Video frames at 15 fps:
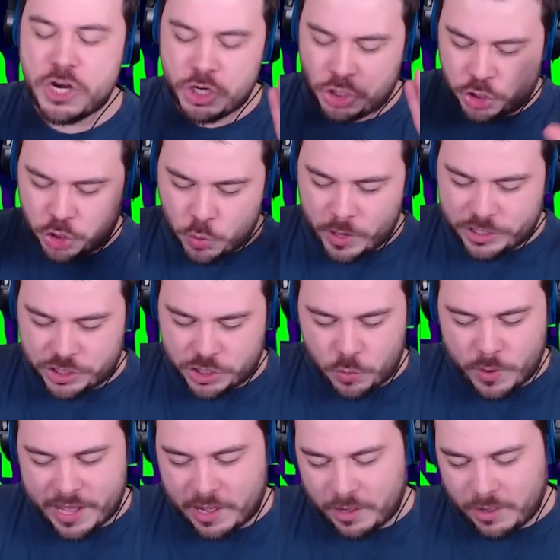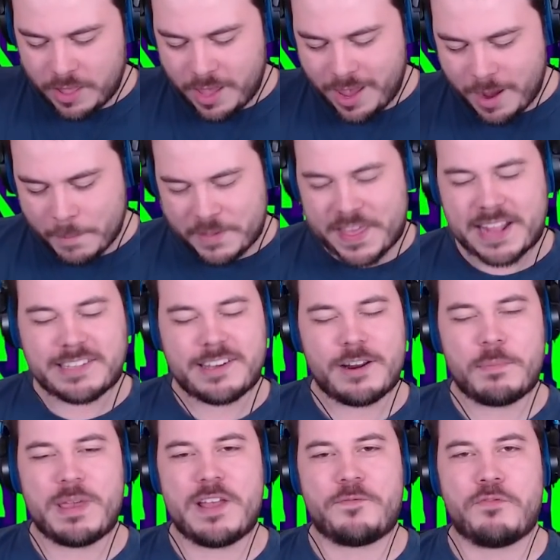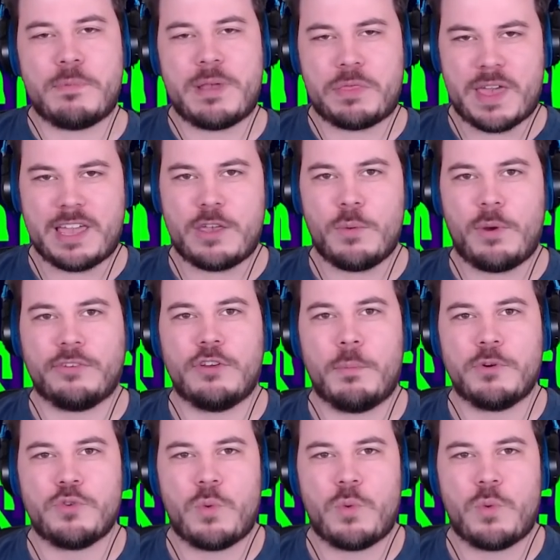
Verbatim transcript: Do what you will, but that's going to be it for me. Thank you all so much for